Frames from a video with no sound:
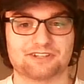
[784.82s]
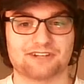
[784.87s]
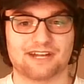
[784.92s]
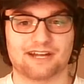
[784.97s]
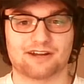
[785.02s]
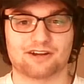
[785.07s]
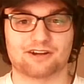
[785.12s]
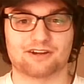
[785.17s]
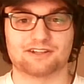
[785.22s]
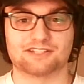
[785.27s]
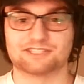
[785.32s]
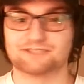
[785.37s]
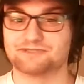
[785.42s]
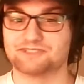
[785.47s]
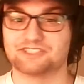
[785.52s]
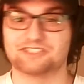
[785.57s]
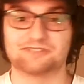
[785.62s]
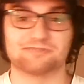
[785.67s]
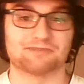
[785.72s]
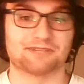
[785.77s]
got hurt, so he
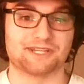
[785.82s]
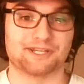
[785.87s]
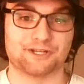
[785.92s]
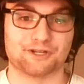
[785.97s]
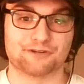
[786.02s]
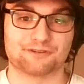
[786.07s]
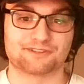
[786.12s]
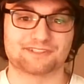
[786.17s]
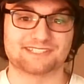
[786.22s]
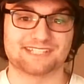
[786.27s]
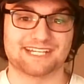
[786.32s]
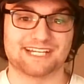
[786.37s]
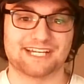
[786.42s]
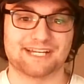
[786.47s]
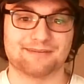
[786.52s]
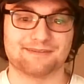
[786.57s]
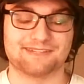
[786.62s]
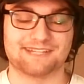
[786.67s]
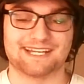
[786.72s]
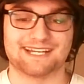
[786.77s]
couldn't play in
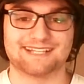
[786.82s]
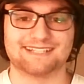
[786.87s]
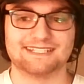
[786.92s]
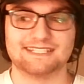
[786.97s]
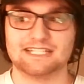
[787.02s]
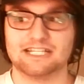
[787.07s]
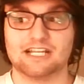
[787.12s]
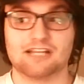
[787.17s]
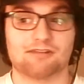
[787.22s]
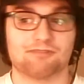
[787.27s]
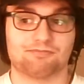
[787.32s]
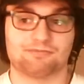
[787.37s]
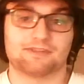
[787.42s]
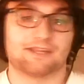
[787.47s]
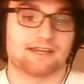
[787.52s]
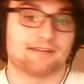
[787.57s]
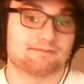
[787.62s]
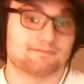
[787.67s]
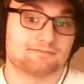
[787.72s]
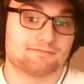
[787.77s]
overtime, and
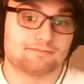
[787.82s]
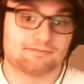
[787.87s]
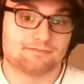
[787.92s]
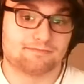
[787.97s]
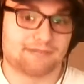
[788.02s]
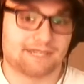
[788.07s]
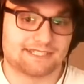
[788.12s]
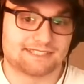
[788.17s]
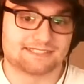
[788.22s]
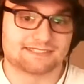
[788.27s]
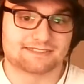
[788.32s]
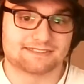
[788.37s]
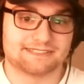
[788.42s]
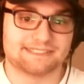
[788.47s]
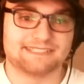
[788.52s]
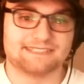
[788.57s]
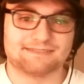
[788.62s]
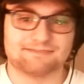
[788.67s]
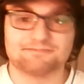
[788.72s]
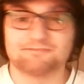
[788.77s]
that
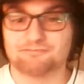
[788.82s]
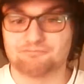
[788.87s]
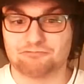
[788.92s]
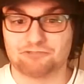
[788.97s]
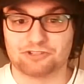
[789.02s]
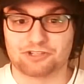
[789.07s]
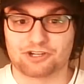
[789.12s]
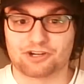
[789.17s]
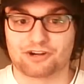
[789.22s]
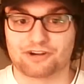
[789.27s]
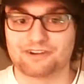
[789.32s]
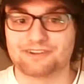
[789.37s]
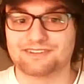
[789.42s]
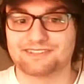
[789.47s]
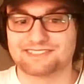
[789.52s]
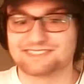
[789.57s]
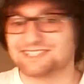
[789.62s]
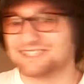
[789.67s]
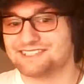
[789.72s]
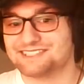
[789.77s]
basically would hurt
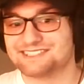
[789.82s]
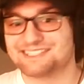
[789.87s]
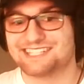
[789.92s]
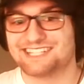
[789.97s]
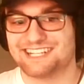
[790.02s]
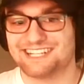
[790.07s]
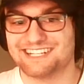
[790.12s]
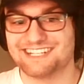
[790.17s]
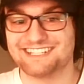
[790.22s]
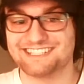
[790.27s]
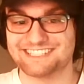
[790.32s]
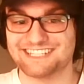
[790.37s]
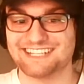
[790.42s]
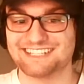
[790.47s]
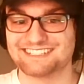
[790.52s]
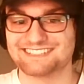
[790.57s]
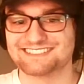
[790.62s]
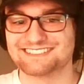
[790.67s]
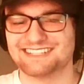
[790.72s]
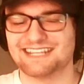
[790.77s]
the Suns'
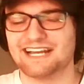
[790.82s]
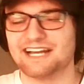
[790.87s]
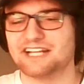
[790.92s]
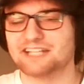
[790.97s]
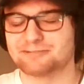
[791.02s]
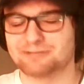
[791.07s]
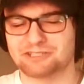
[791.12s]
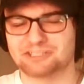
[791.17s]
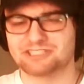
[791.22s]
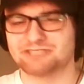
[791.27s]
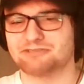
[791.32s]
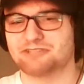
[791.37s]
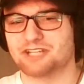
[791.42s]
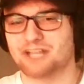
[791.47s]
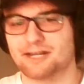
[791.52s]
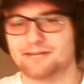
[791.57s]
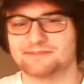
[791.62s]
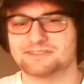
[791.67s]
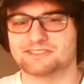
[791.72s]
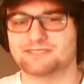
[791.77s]
chances a lot, especially when it
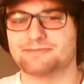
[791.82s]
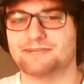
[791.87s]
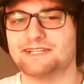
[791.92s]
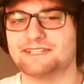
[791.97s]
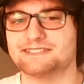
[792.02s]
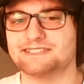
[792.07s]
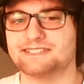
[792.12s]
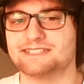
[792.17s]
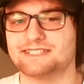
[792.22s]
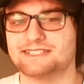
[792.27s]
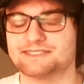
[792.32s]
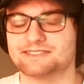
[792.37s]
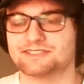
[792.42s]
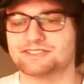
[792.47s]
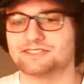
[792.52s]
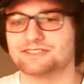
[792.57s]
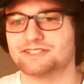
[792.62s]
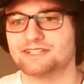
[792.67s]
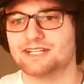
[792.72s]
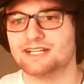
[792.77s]
comes to spacing. He's a
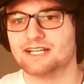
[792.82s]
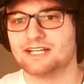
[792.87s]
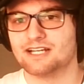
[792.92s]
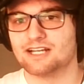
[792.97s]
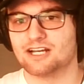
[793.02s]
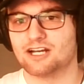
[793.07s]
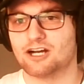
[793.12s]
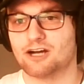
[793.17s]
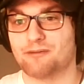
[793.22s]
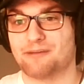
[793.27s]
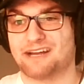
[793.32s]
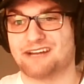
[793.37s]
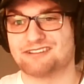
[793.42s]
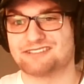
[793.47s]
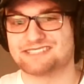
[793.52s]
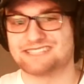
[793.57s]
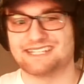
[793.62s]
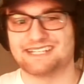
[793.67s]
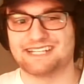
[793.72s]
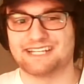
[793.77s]
good
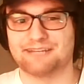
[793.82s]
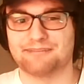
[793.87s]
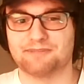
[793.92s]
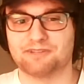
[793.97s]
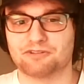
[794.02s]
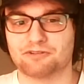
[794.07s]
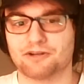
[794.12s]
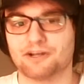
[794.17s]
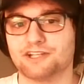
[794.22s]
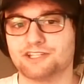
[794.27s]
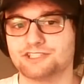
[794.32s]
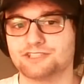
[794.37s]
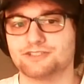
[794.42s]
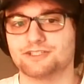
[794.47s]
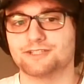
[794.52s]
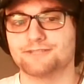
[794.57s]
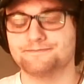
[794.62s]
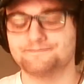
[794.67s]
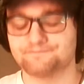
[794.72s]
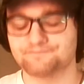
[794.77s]
outside and mid-range
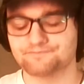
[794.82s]
shooter.